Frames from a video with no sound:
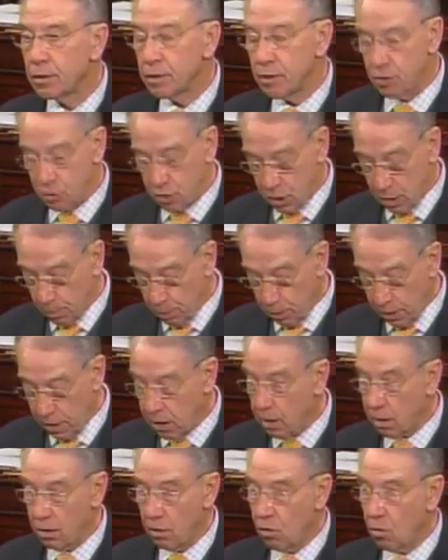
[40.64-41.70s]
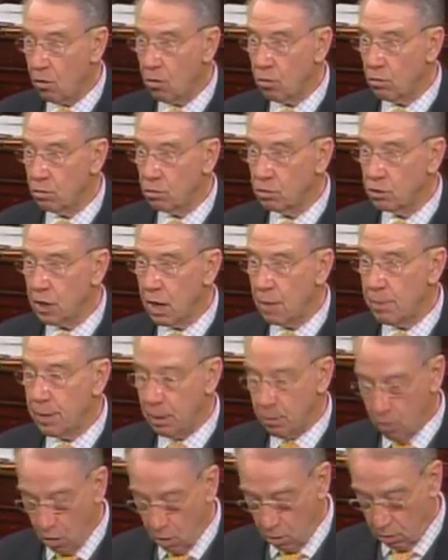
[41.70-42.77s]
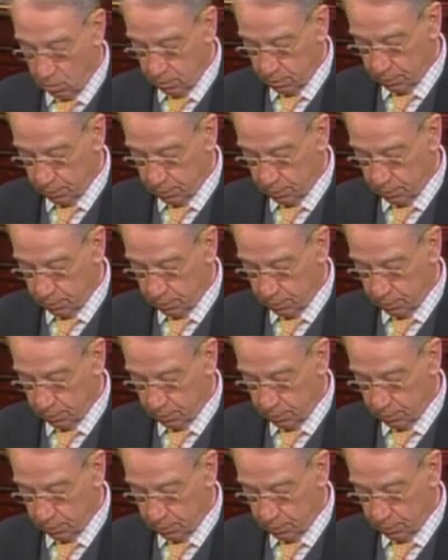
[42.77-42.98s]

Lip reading: simply at a local shopping mall.